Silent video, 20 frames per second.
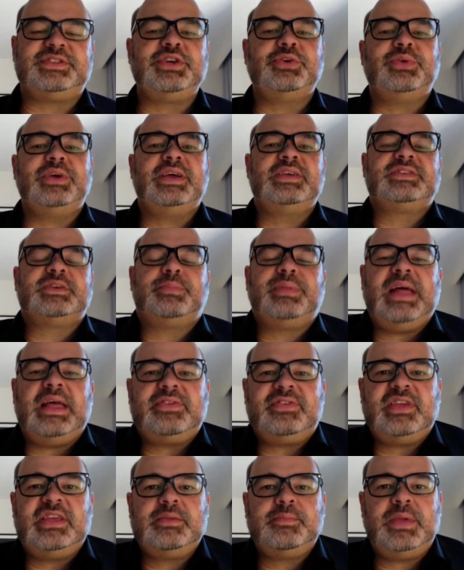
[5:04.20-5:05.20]
still is a
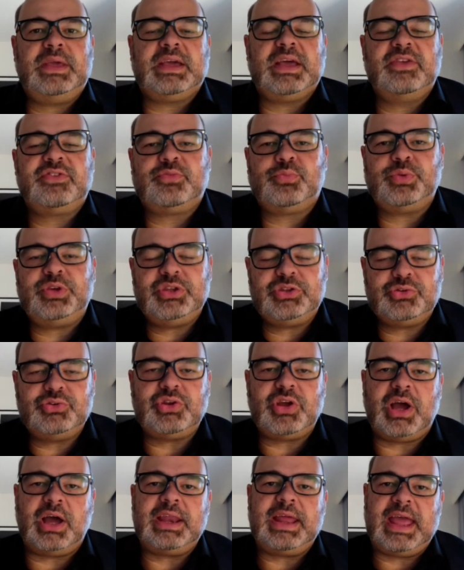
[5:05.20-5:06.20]
blessing because we
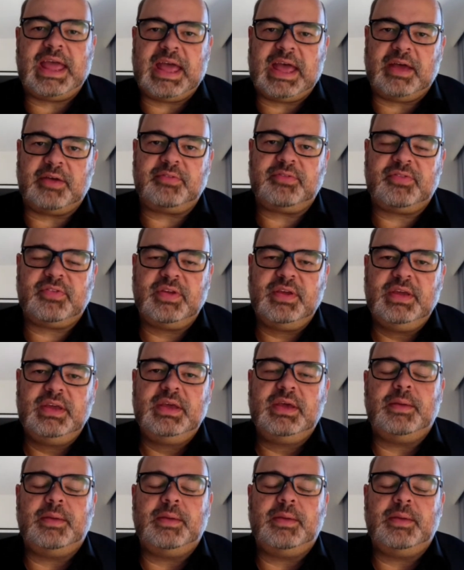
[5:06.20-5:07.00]
do not have